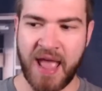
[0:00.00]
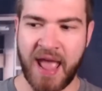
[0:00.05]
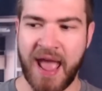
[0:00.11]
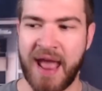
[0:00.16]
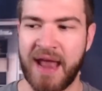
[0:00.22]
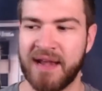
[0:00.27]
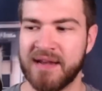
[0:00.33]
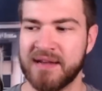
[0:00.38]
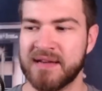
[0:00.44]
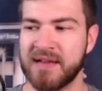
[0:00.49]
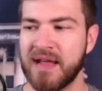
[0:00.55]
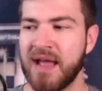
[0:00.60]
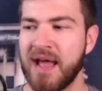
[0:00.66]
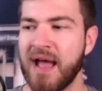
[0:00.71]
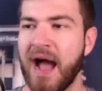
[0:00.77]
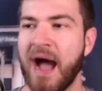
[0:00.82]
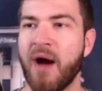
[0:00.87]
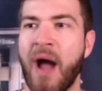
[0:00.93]
And
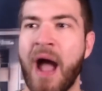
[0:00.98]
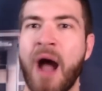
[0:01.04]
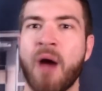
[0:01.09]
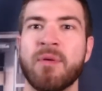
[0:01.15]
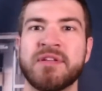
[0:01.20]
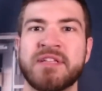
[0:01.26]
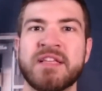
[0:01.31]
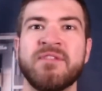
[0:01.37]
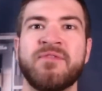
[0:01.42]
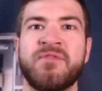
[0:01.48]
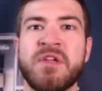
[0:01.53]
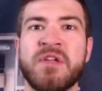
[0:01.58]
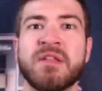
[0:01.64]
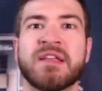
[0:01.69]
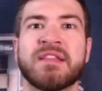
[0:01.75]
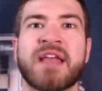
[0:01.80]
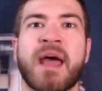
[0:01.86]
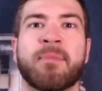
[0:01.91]
how is he
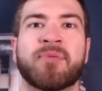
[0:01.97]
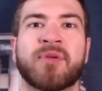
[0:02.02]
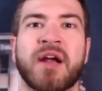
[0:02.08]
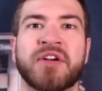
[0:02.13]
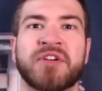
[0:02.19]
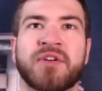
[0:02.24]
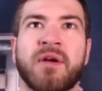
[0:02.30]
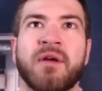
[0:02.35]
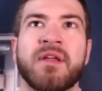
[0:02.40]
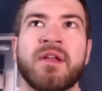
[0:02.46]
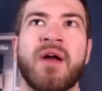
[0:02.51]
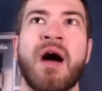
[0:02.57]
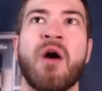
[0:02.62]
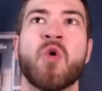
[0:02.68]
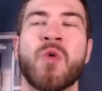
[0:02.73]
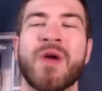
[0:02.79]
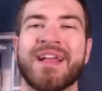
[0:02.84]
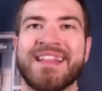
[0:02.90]
feeling that pressure? You know,
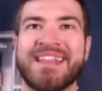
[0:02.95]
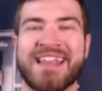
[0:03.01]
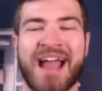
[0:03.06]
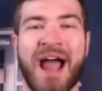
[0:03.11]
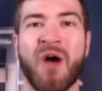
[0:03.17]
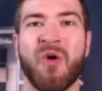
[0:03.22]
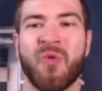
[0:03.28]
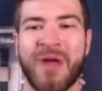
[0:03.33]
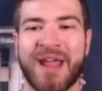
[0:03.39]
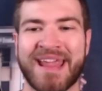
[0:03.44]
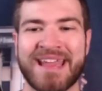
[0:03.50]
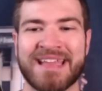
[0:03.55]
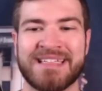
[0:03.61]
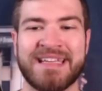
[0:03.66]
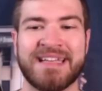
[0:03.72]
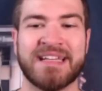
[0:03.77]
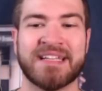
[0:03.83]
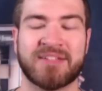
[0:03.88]
how quick
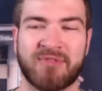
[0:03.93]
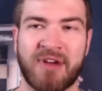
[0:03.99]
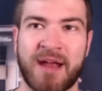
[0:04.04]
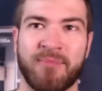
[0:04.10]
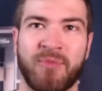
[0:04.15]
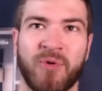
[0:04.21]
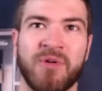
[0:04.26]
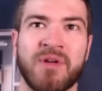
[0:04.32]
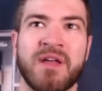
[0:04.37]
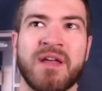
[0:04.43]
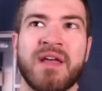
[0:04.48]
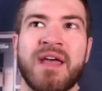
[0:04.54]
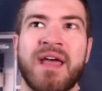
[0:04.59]
is he to scramble?